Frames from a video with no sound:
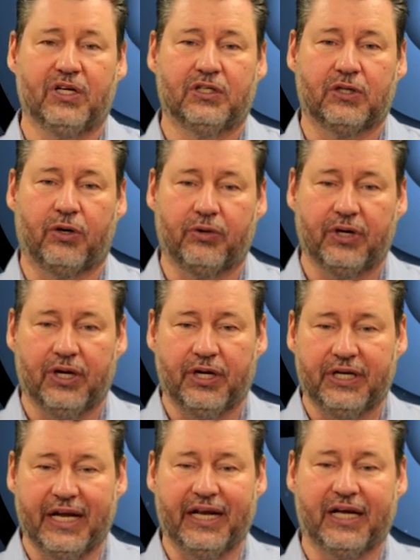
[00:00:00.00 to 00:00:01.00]
So
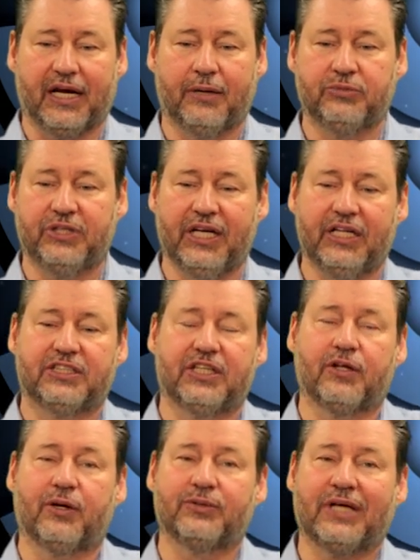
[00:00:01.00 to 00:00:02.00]
data comes in,
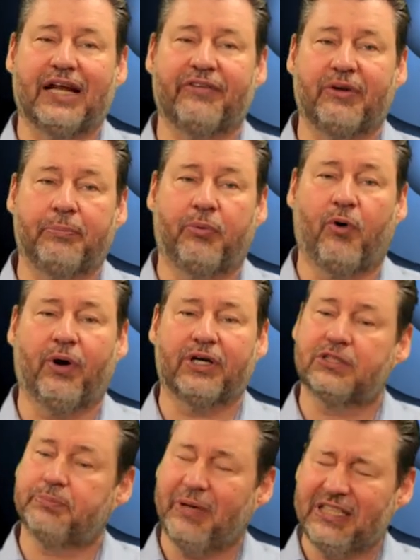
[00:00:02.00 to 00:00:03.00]
still goes out every port.
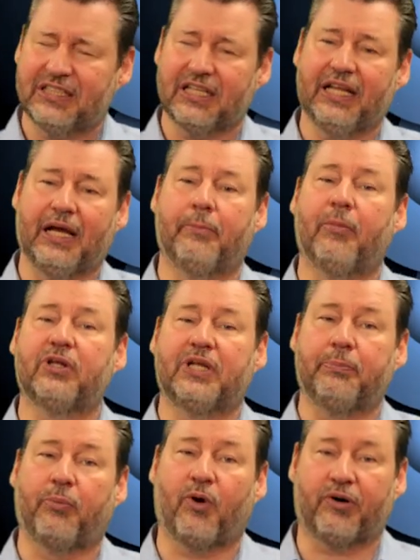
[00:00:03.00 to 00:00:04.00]
It's basically a
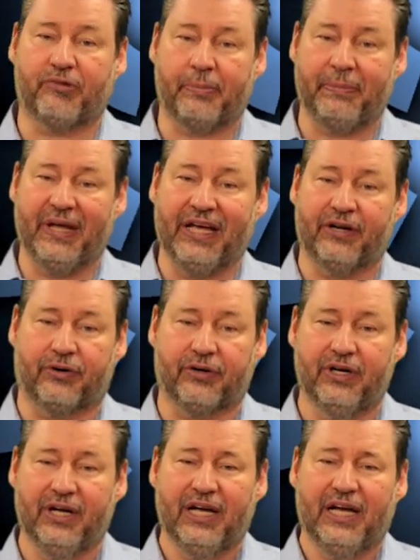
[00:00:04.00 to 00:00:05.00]
multi-port repeater.
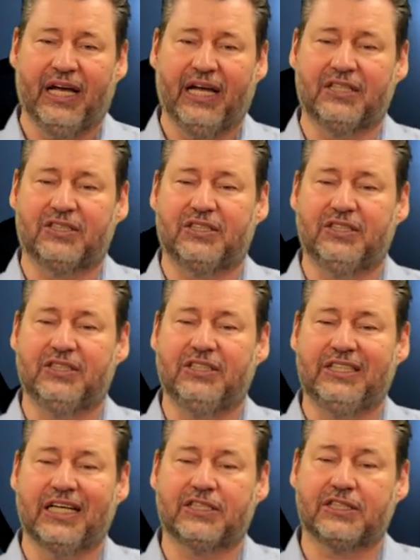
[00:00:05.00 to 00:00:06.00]
It's
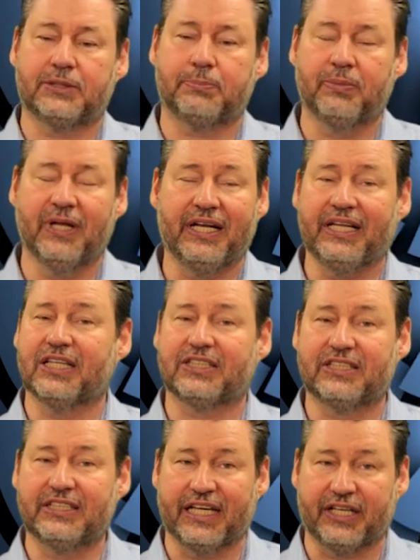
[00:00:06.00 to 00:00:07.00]
just splitting the
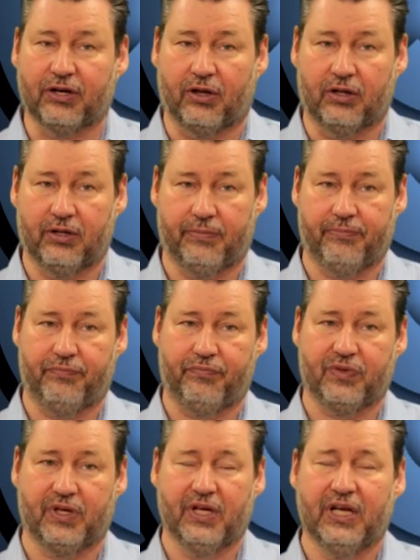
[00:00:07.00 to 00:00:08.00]
signal.
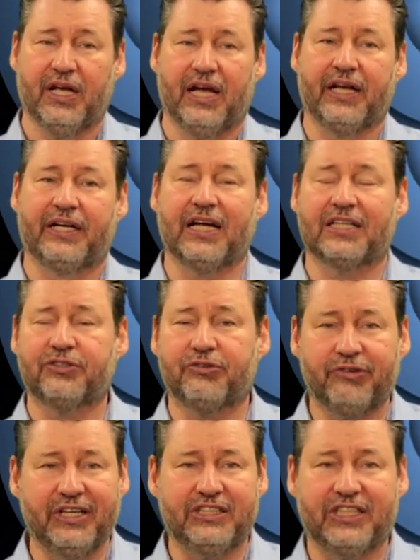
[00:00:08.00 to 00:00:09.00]
It doesn't
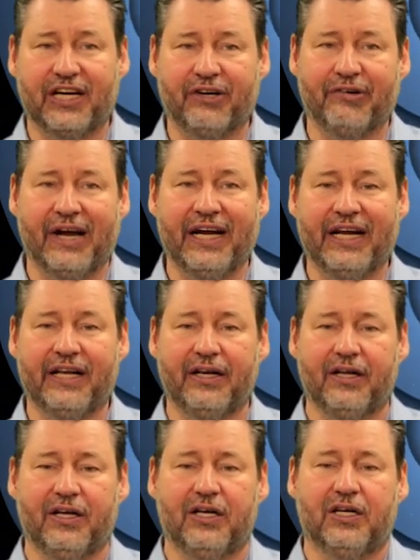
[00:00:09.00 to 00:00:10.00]
regenerate
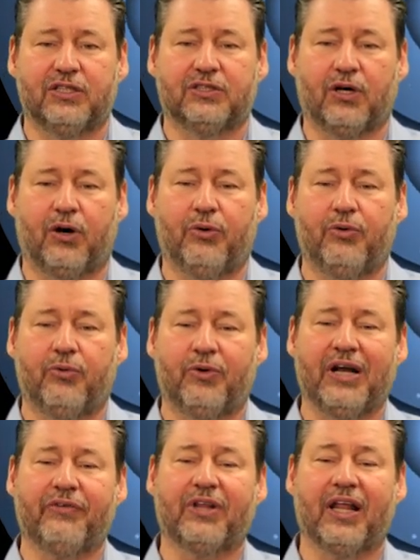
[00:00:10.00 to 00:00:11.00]
it. So
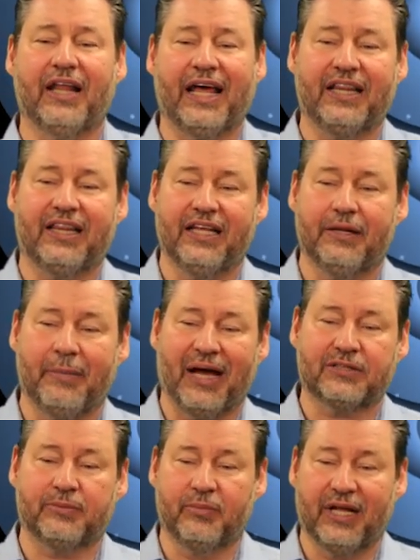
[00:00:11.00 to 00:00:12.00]
whatever the length,
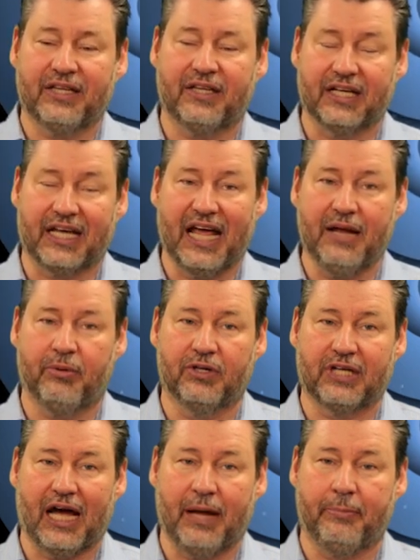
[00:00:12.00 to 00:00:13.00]
maximum length of the cable
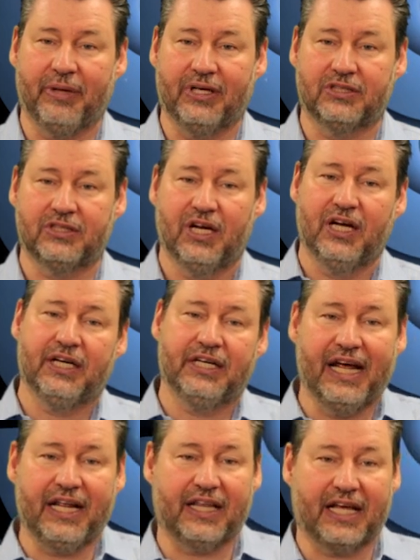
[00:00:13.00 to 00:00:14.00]
type is,
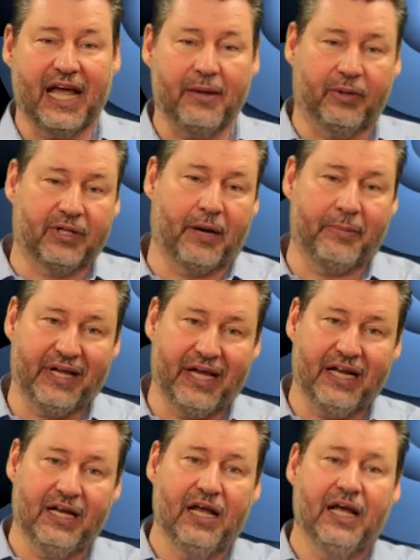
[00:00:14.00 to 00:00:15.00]
take the cable coming
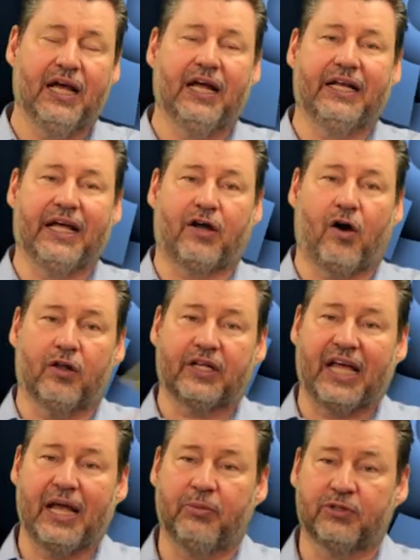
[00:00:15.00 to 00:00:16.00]
in, take all the
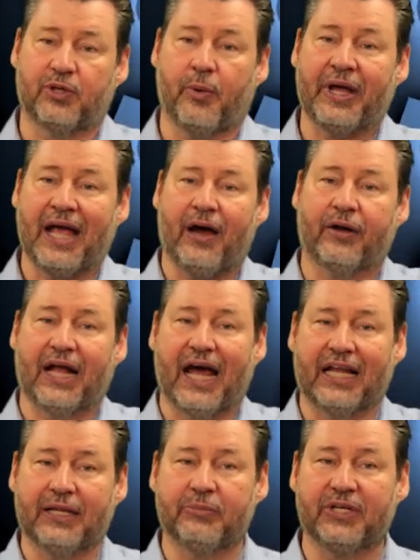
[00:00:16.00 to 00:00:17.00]
cables going out,
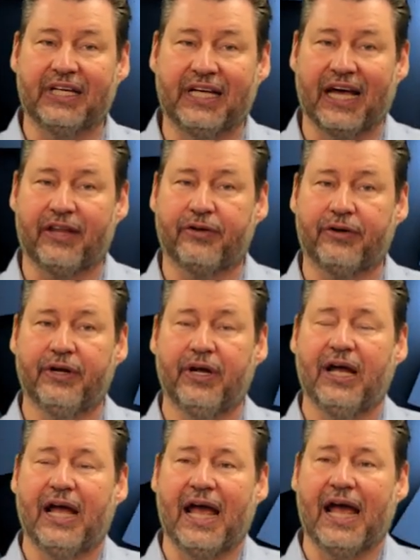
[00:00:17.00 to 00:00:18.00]
add them together,
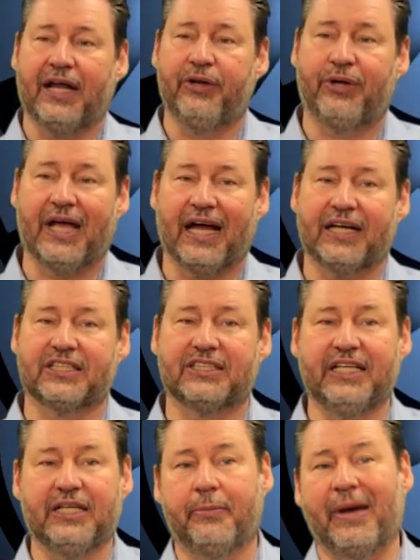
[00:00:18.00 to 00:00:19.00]
and you can't
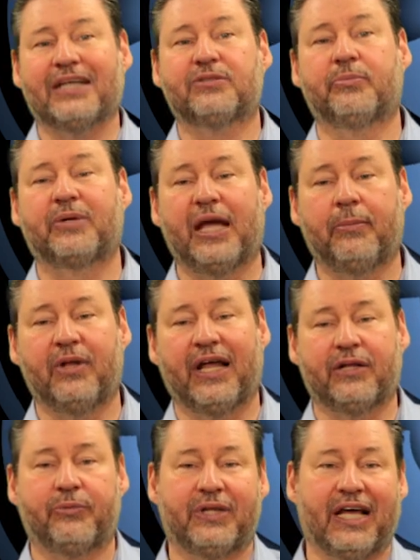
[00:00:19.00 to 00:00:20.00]
exceed the maximum cable
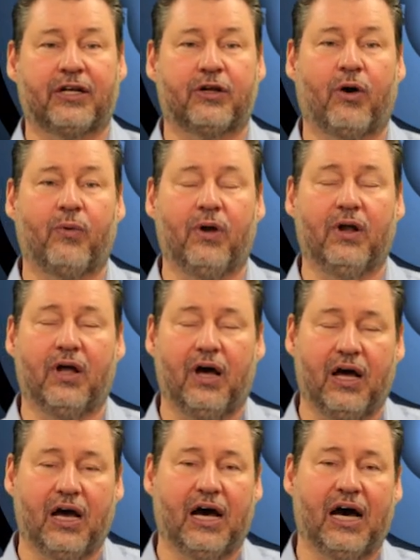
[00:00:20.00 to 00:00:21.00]
length with that total
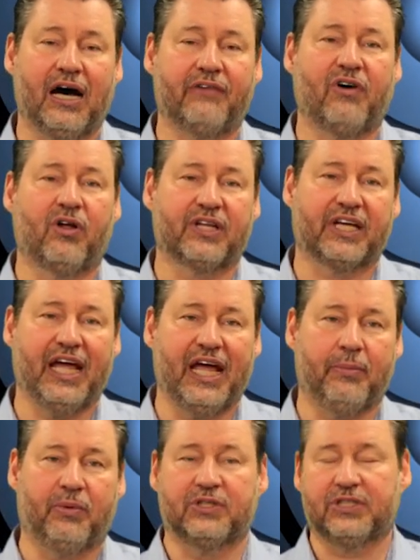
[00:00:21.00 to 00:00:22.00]
of all the
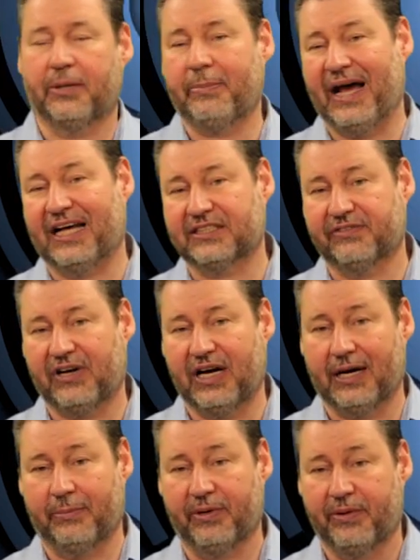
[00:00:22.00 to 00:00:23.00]
cables in a passive
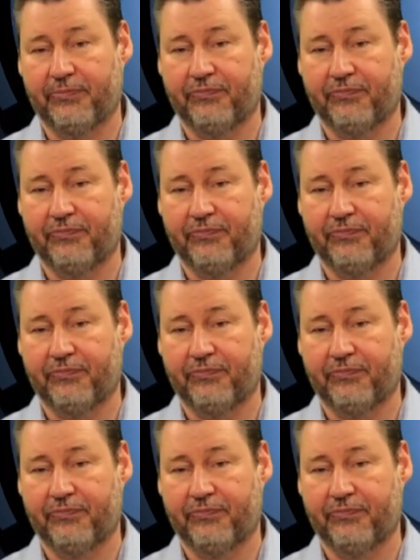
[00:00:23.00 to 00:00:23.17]
hub.